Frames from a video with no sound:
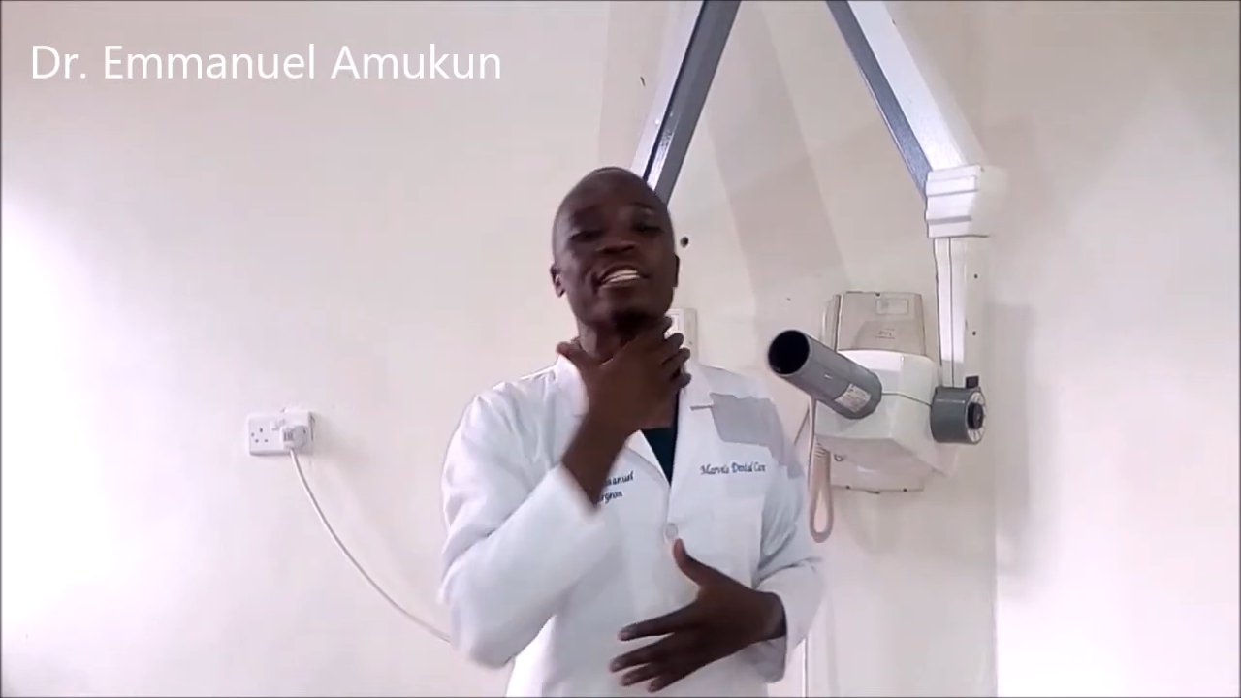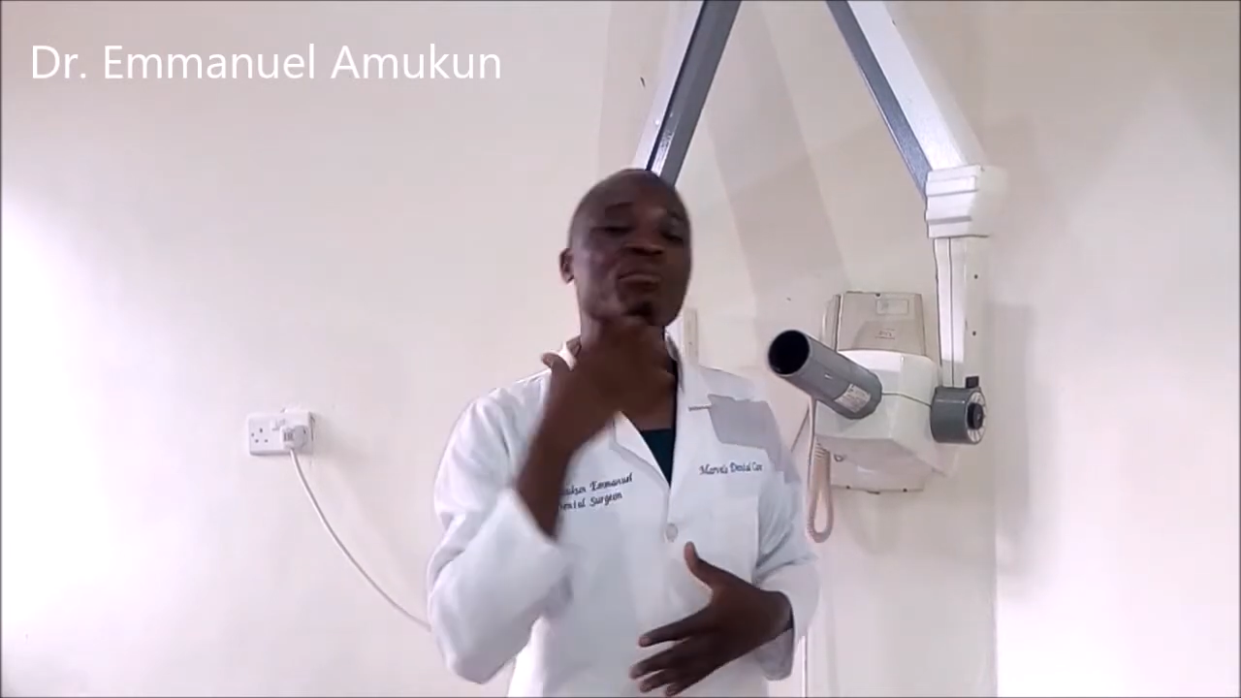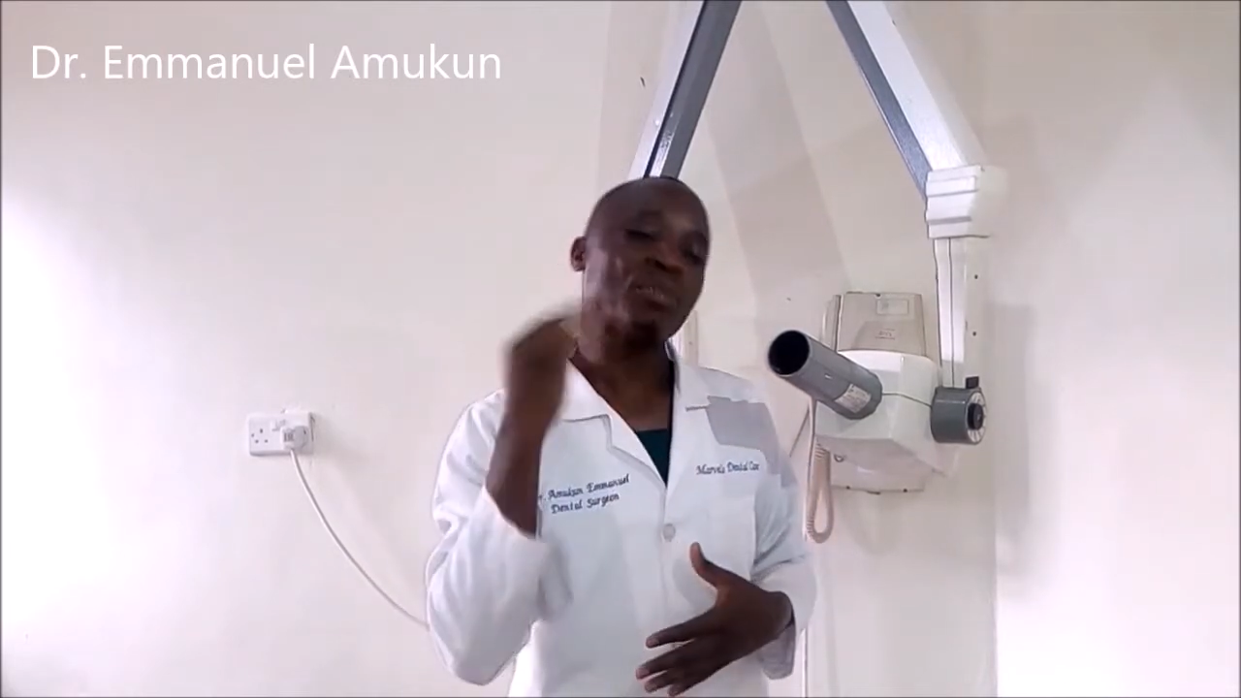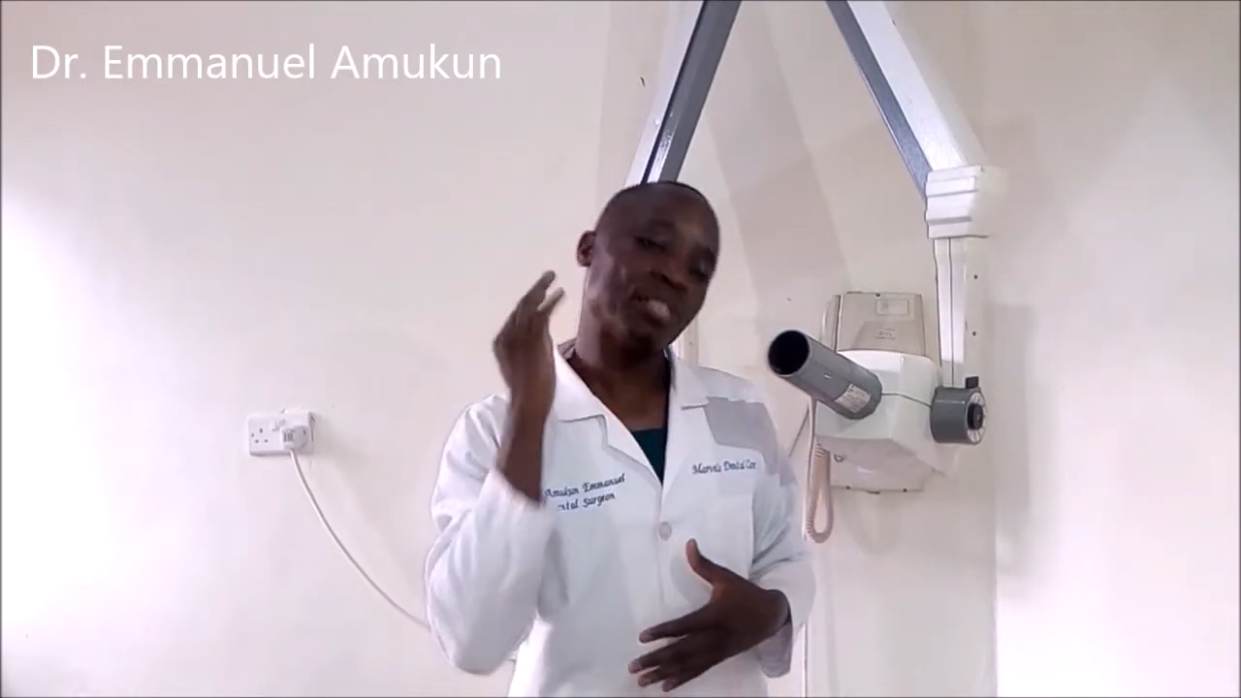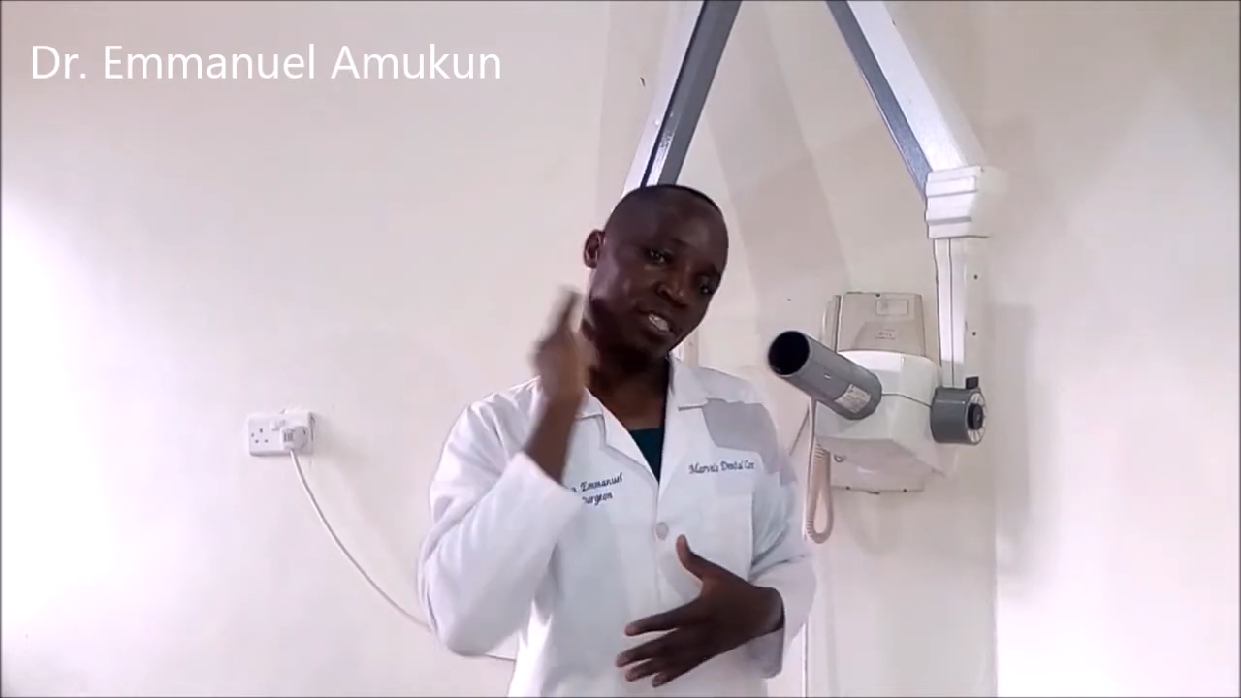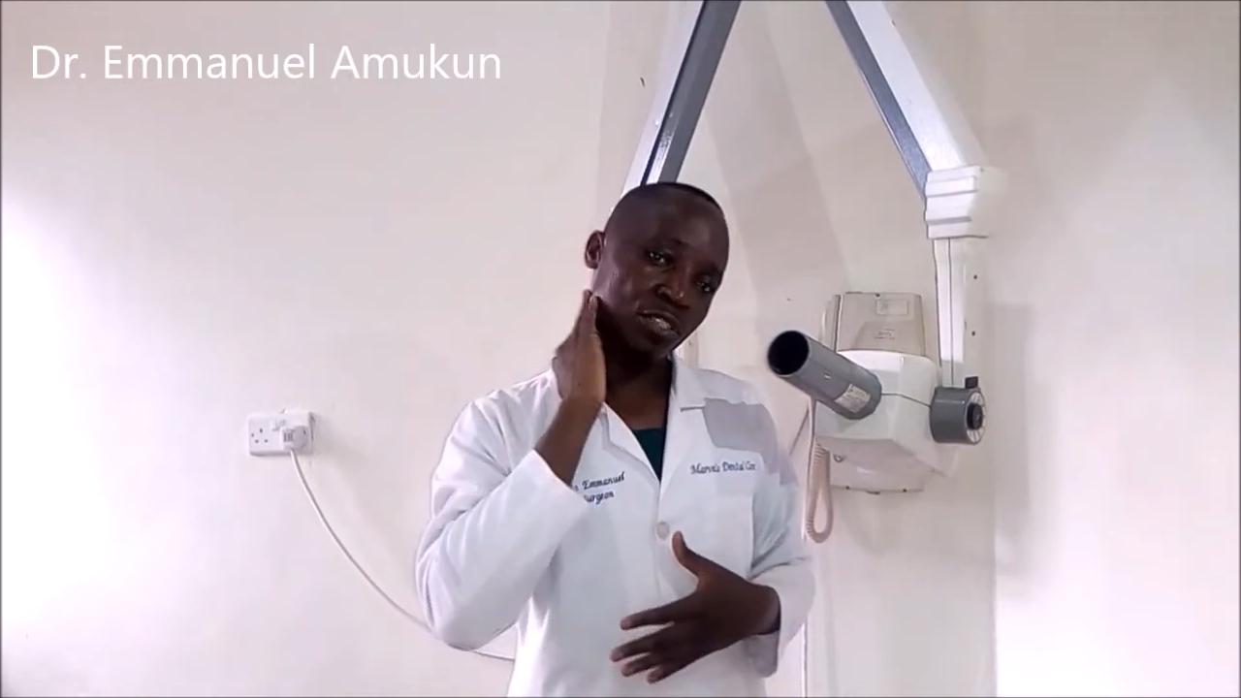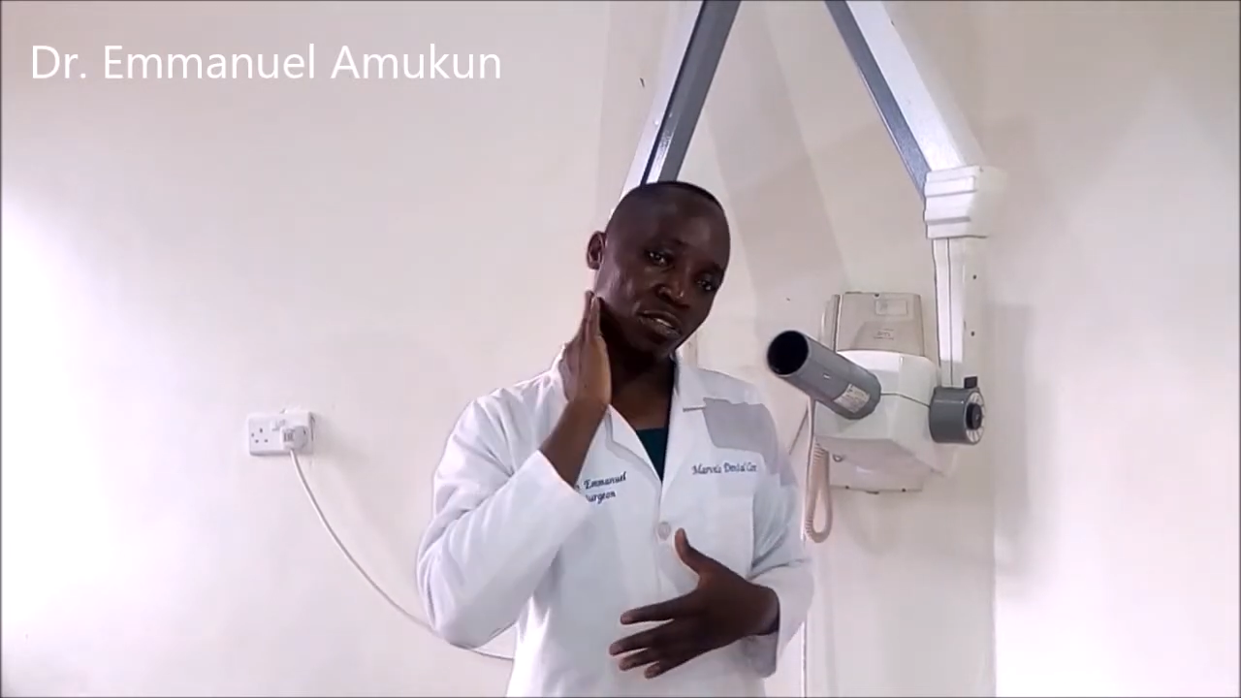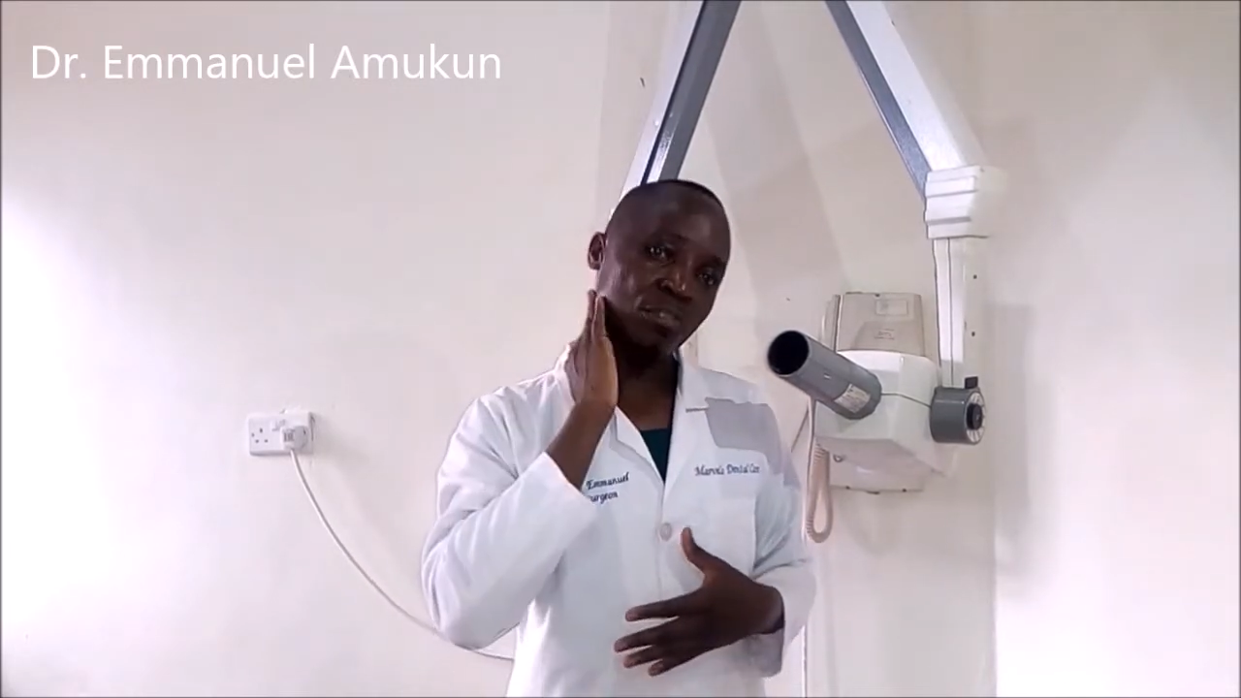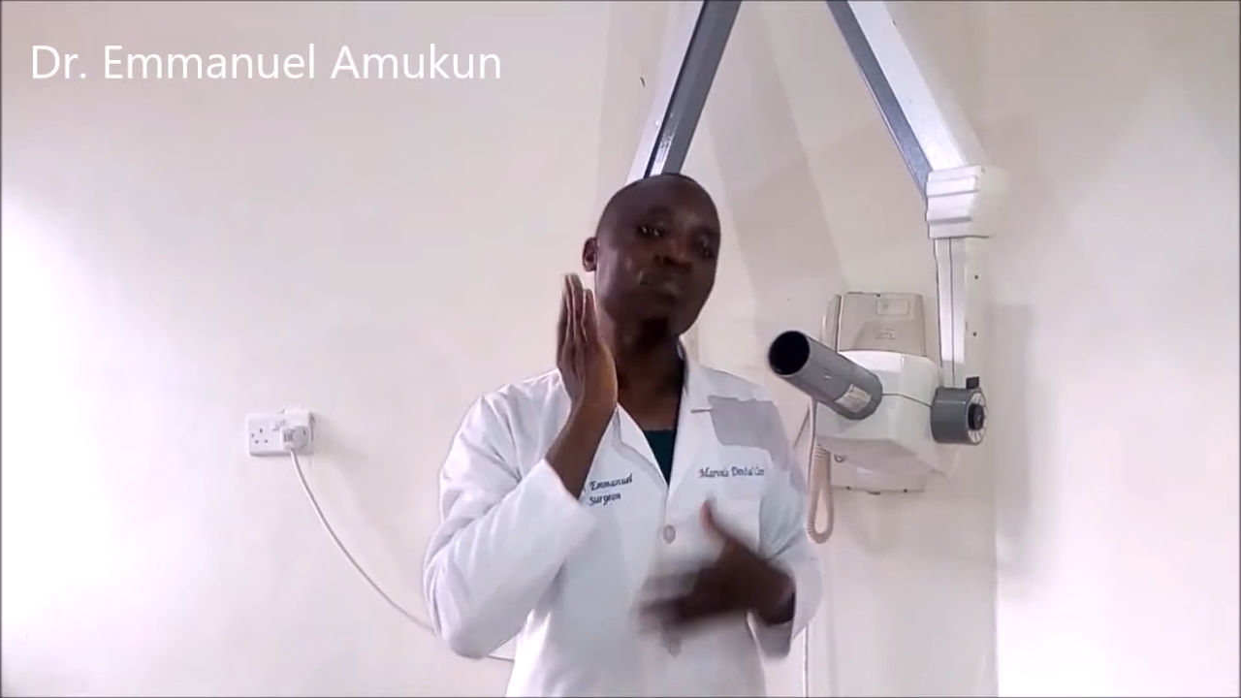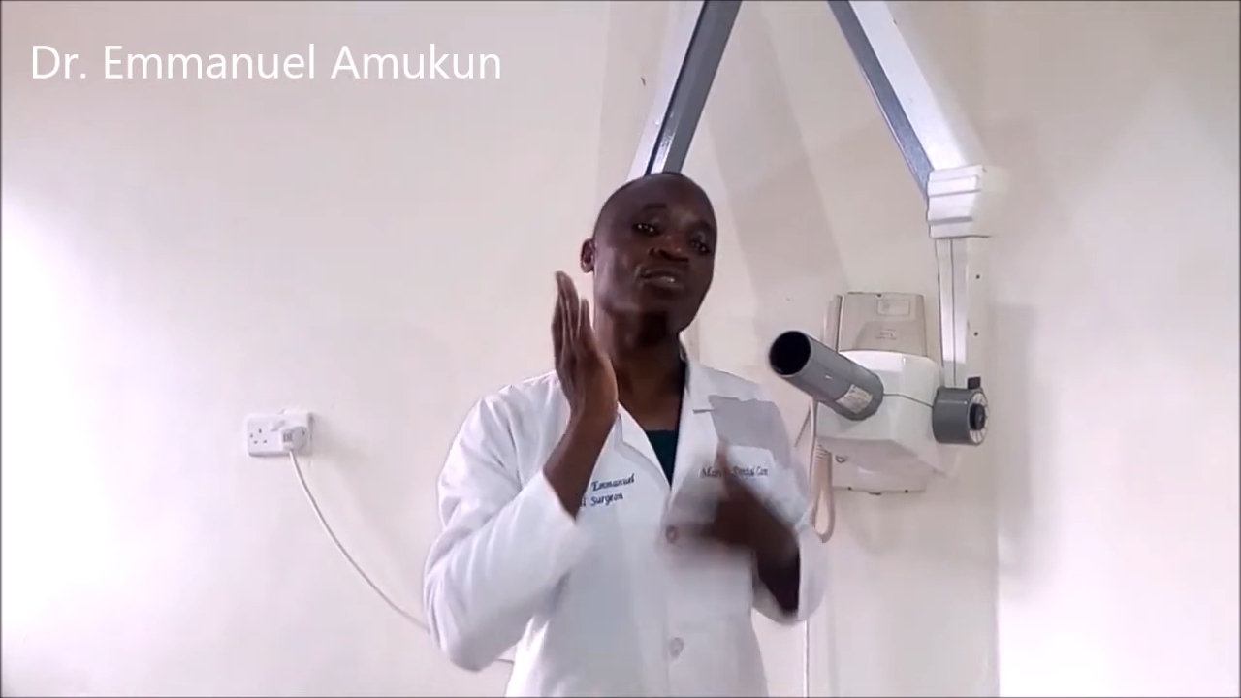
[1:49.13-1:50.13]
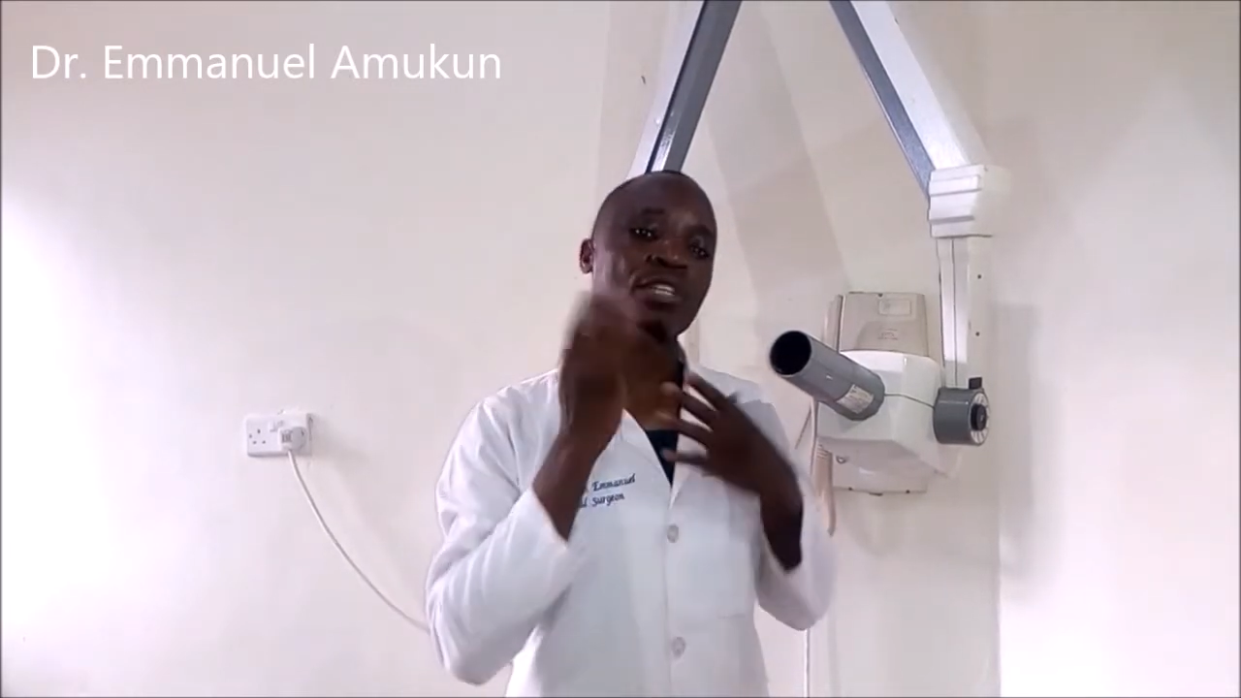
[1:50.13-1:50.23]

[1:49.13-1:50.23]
the protection